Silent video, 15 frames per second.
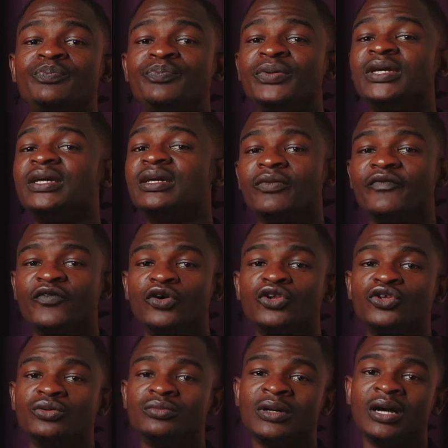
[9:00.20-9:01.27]
peak
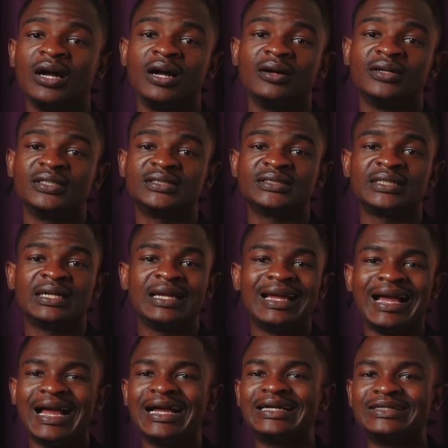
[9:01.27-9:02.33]
volume hours,
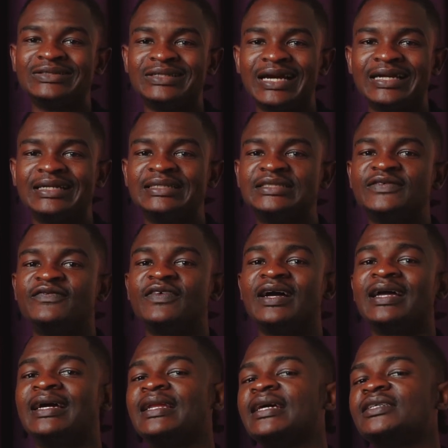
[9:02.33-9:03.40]
I could identify
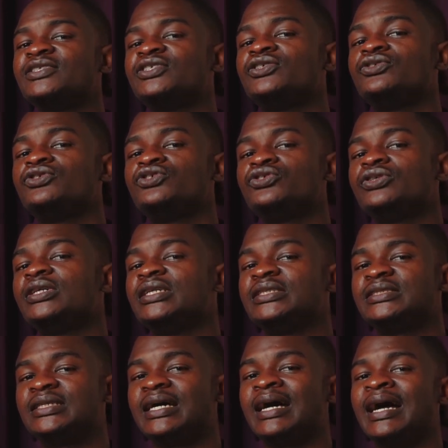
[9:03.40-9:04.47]
and execute trades
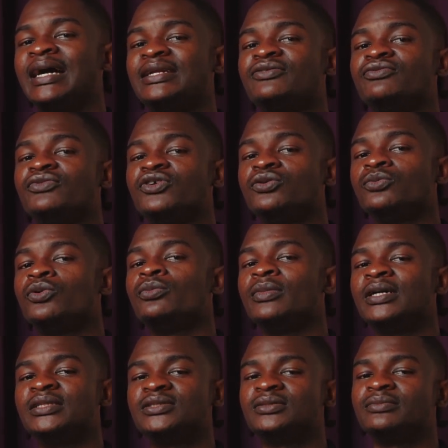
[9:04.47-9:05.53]
that had real
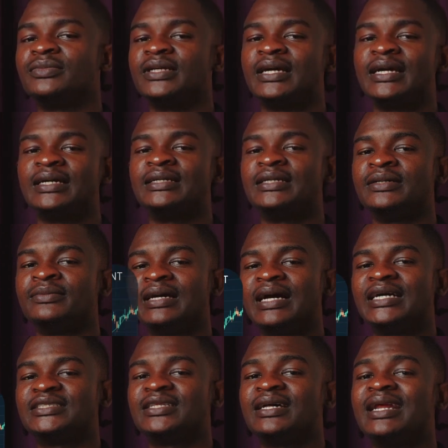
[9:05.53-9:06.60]
momentum behind them.
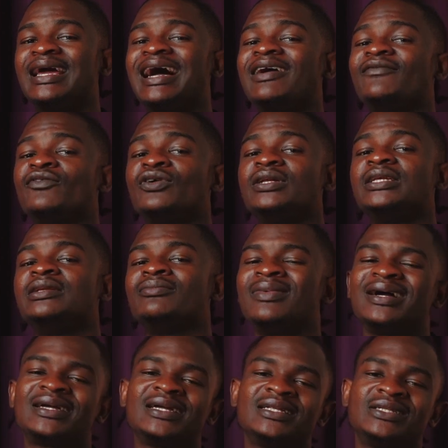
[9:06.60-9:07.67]
I started avoiding
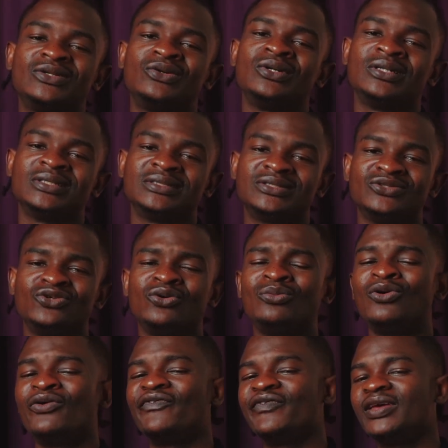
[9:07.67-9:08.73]
market noise, no
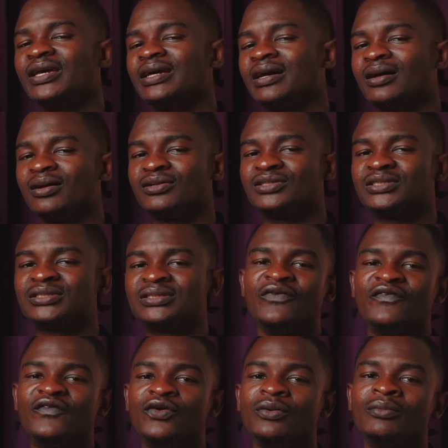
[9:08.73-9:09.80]
more fake outs
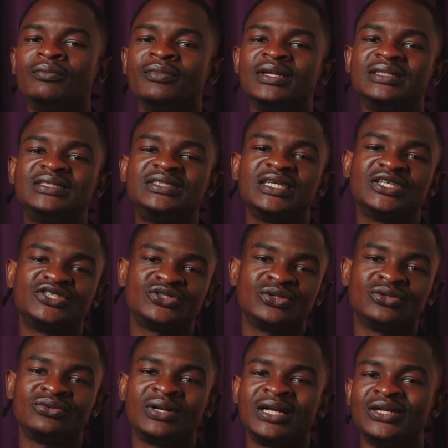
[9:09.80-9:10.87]
from mid-session
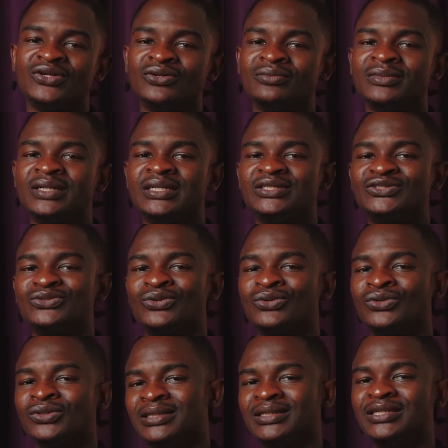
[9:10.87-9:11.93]
randomness
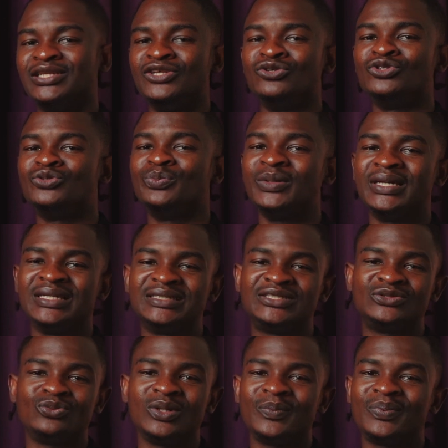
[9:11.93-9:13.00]
or news-based
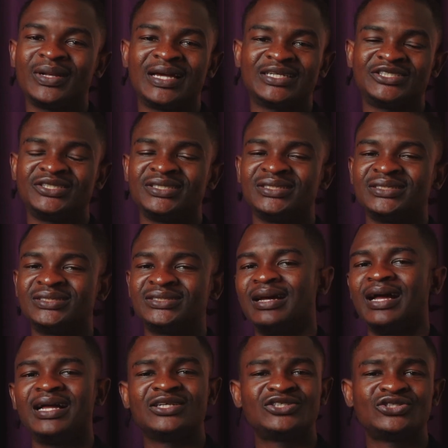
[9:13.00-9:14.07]
whiplashes,
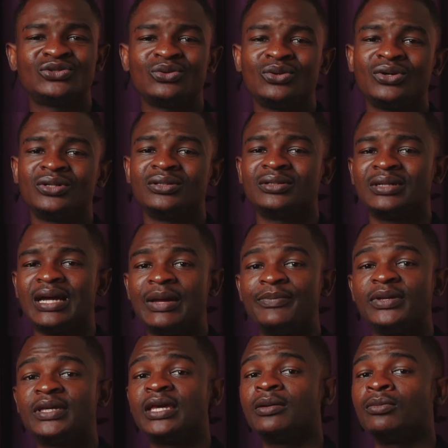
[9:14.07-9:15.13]
and so on. I
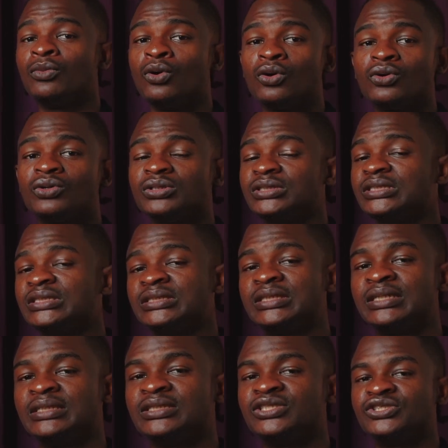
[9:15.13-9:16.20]
became more
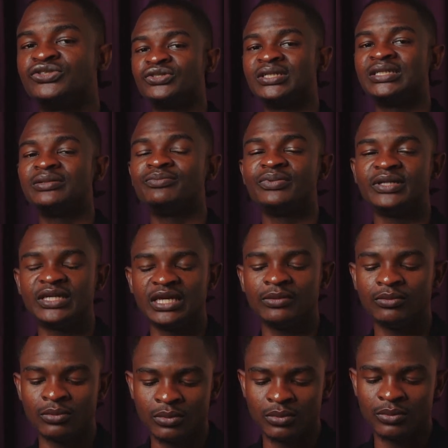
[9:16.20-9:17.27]
consistent. Trading
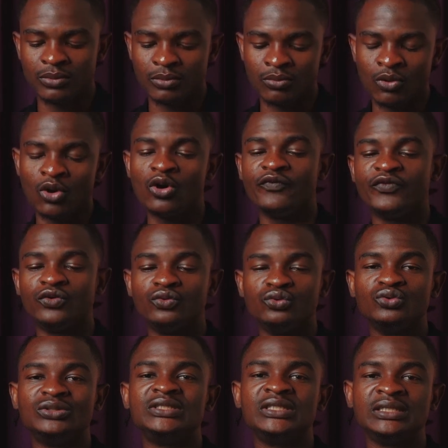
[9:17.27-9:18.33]
became more of a
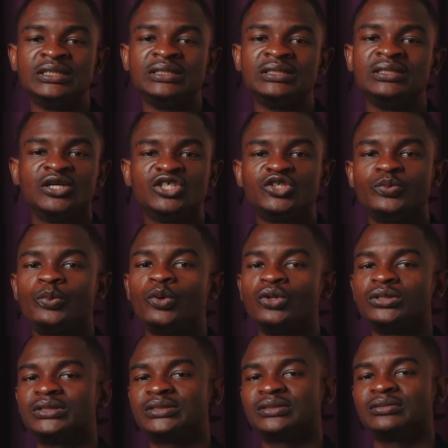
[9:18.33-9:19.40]
routine
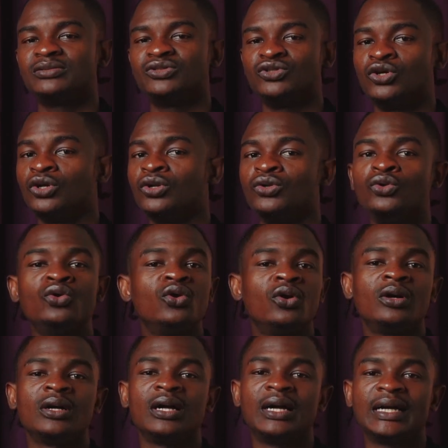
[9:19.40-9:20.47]
sport, no
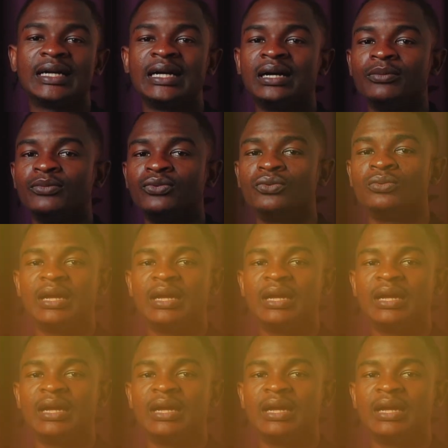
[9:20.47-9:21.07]
longer a gamble.